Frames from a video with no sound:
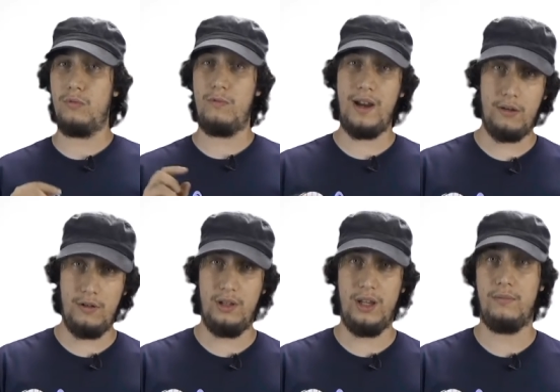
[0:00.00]

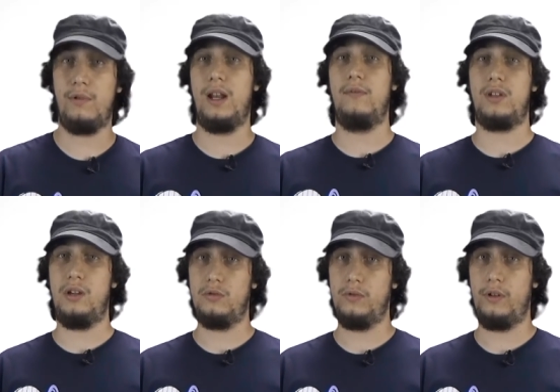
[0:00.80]
regularly. We're going to have a
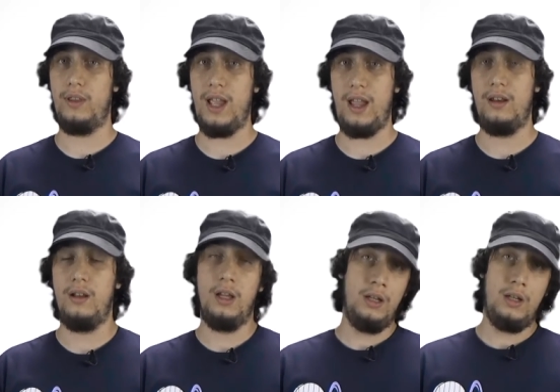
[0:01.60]
schedule for that.
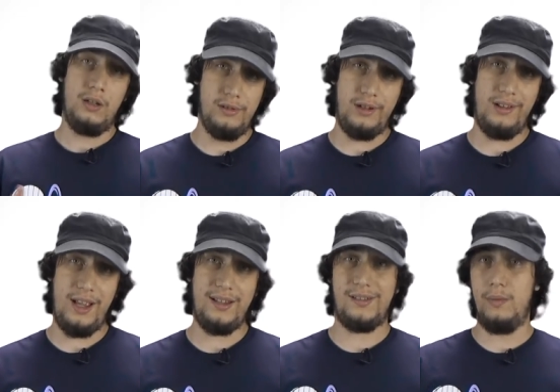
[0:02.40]
It's looking
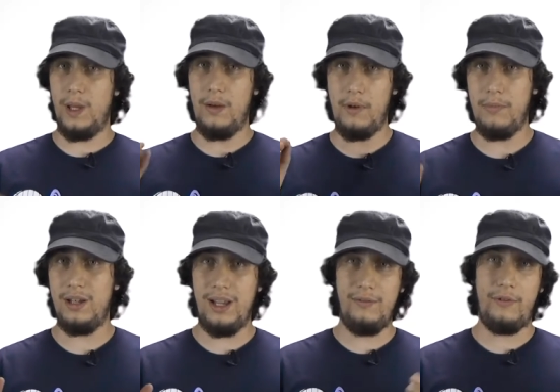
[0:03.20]
like it's going to be every
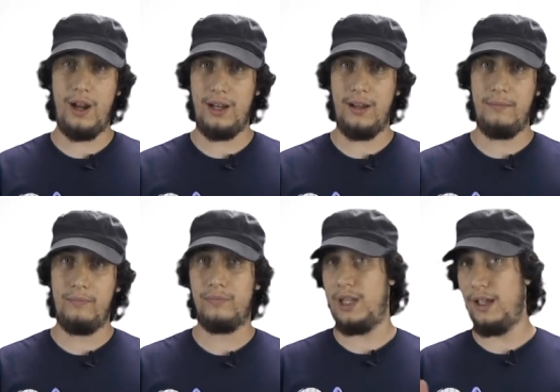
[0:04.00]
Monday and Friday
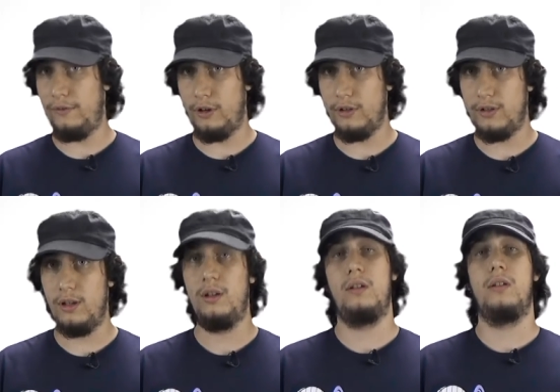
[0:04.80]
at first,
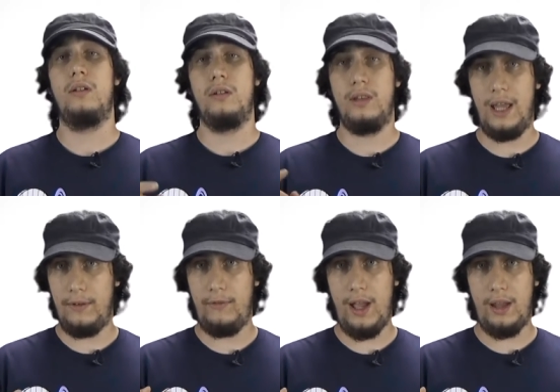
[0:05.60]
live
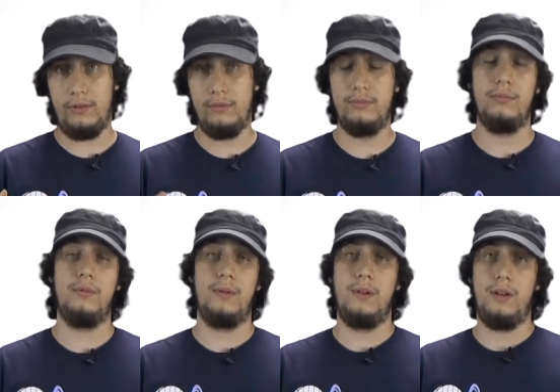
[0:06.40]
at 5
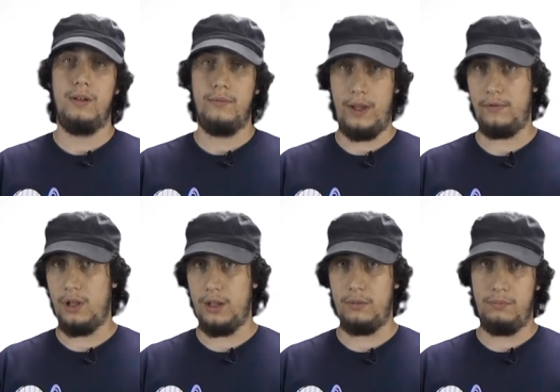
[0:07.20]

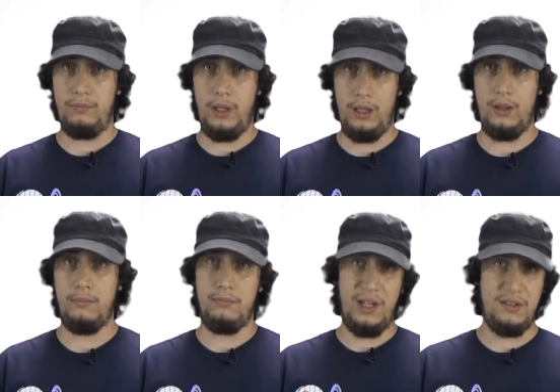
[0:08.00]
o'clock
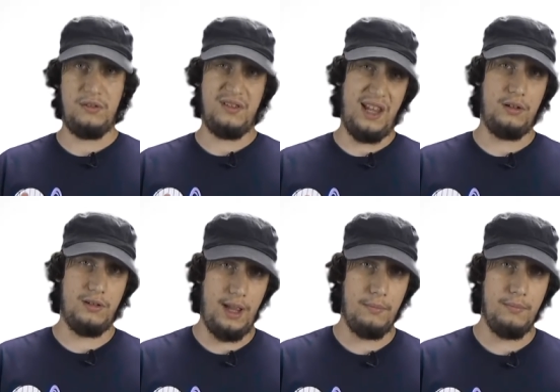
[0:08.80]
p.m. Eastern Standard
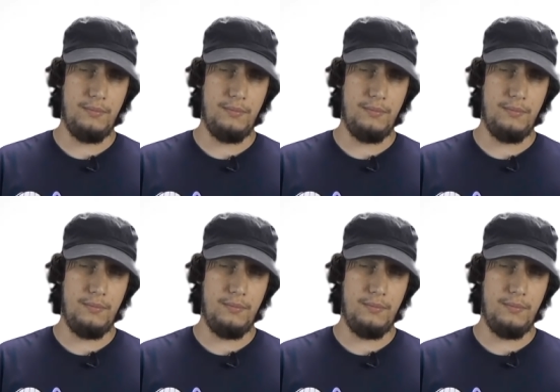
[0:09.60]
Time.